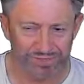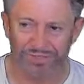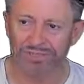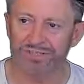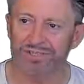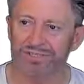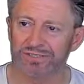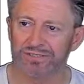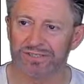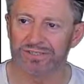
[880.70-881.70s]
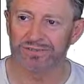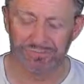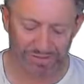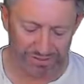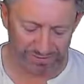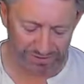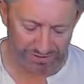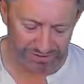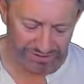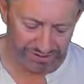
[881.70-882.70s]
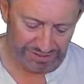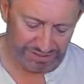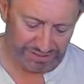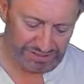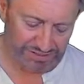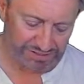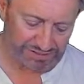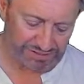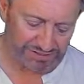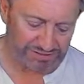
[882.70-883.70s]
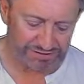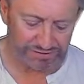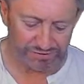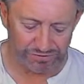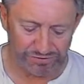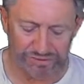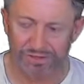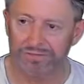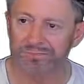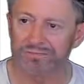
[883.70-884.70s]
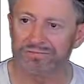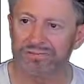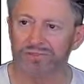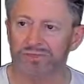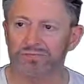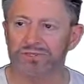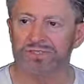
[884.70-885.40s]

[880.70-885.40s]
presentation as in behind me there. I can still go zoom